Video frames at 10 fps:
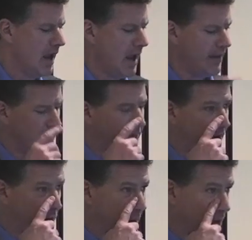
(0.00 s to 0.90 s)
And then
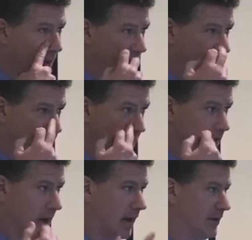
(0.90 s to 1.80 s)
environmental management,
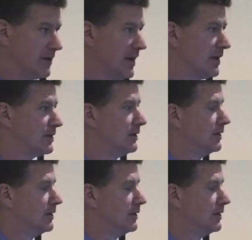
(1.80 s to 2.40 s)
and this has